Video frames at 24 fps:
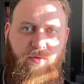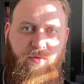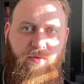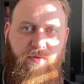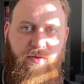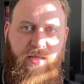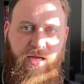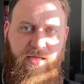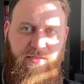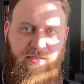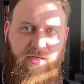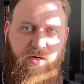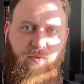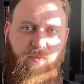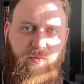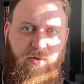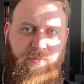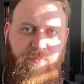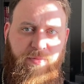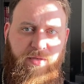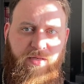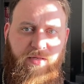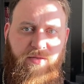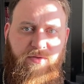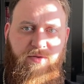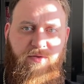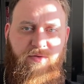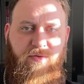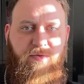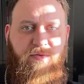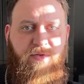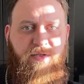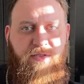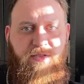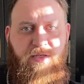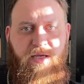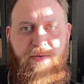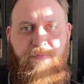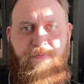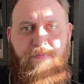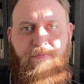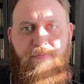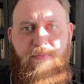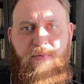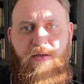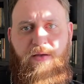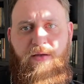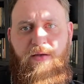that's how we begin to do the same.
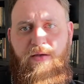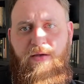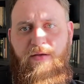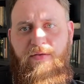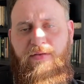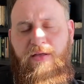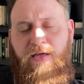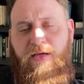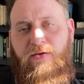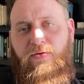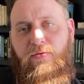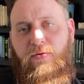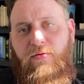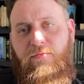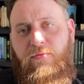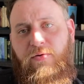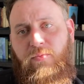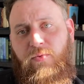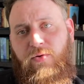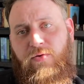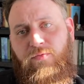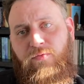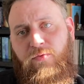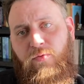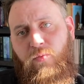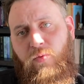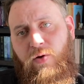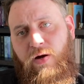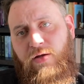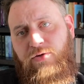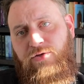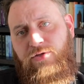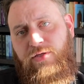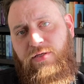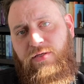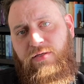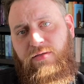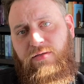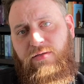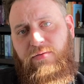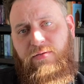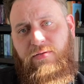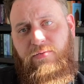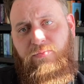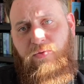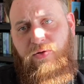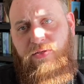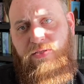Thank you everyone for watching.
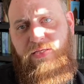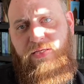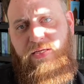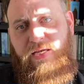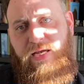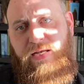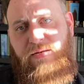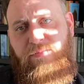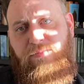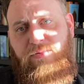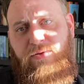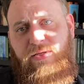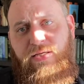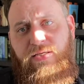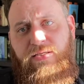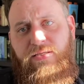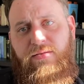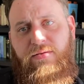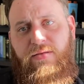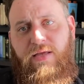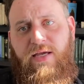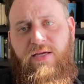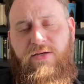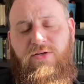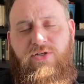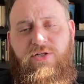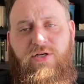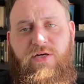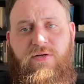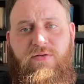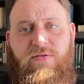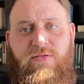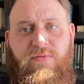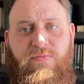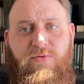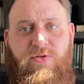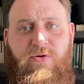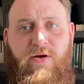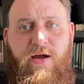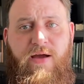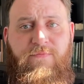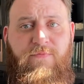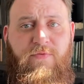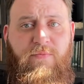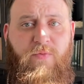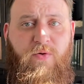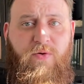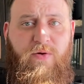Once again, please like, share, and
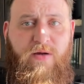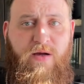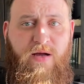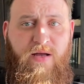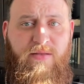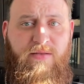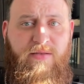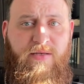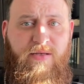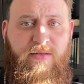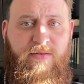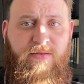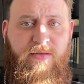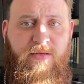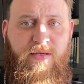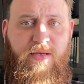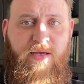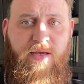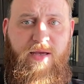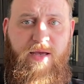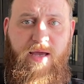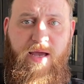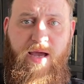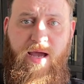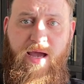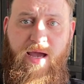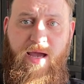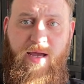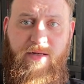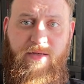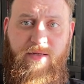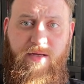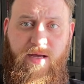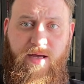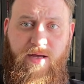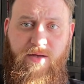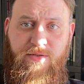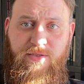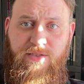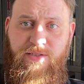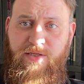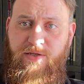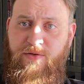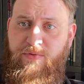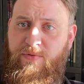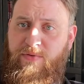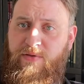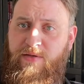subscribe for more content. And I'll
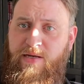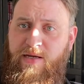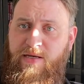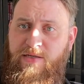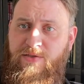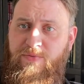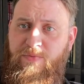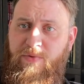see you in the next